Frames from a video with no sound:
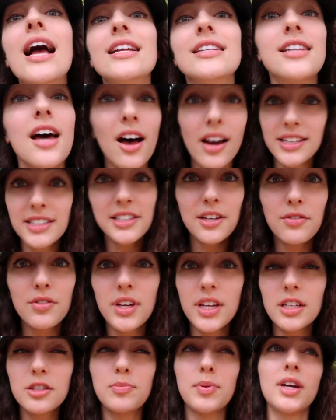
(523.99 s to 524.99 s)
tons of
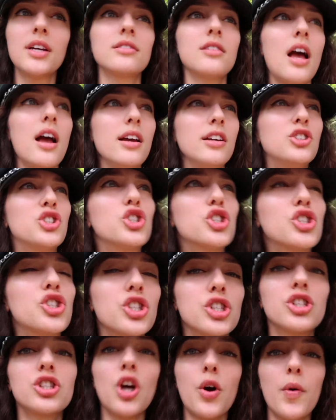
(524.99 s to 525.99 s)
these because it's
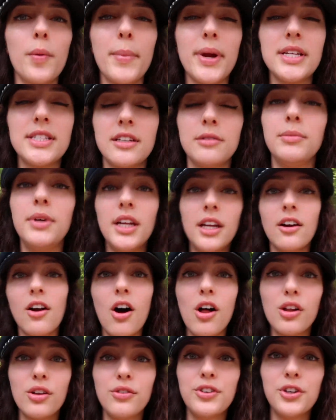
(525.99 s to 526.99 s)
just so amazing meeting
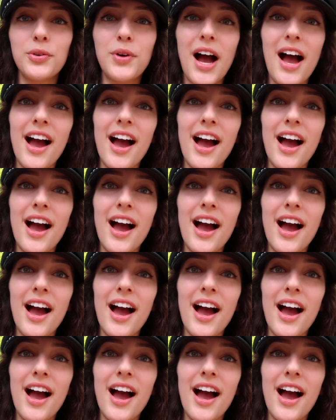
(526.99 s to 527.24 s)
all of you